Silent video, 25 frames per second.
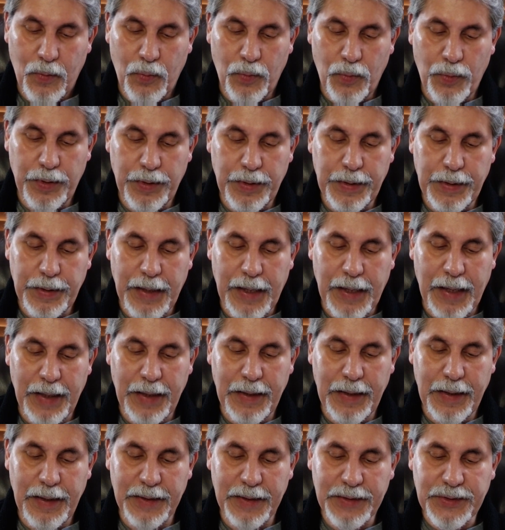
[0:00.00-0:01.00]
would
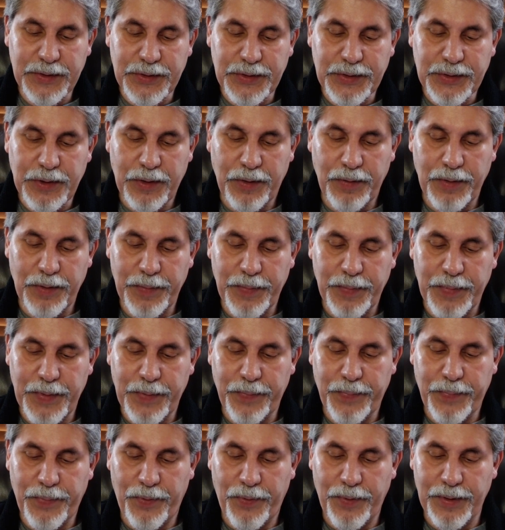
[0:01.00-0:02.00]
not necessarily be
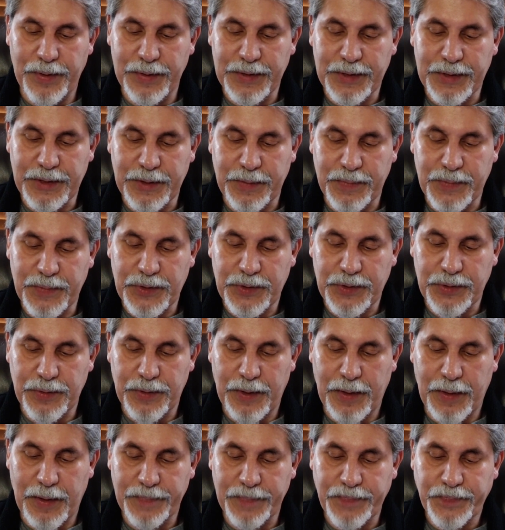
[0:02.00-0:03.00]
burdensome to
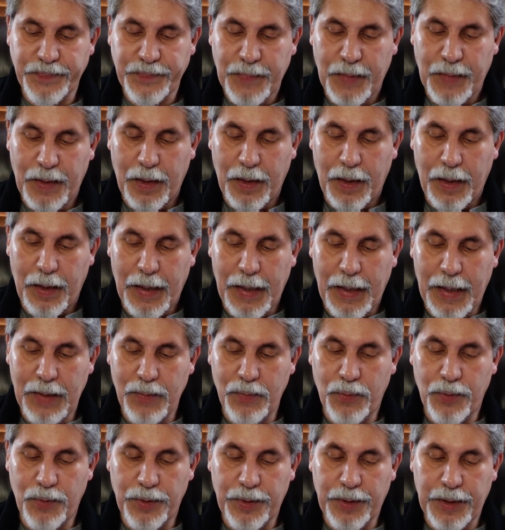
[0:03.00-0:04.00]
them
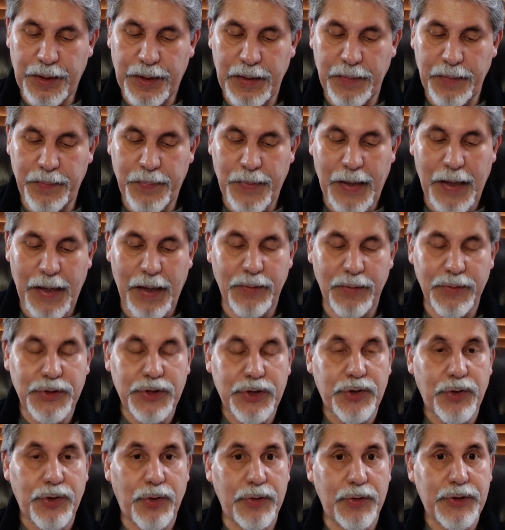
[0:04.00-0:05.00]
and will keep our
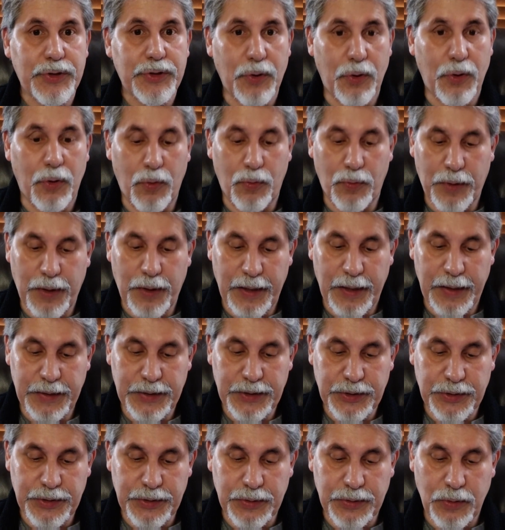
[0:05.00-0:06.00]
church
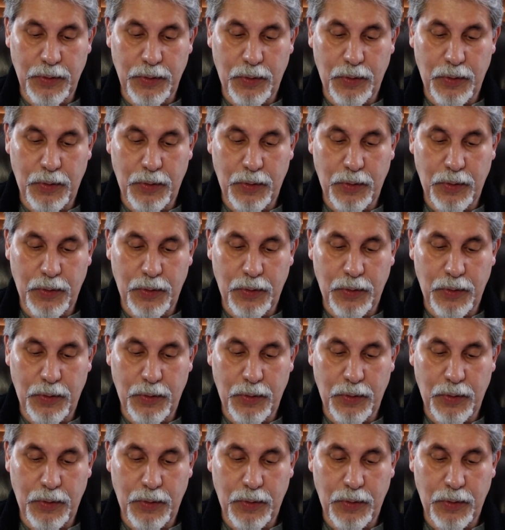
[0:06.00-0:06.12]
location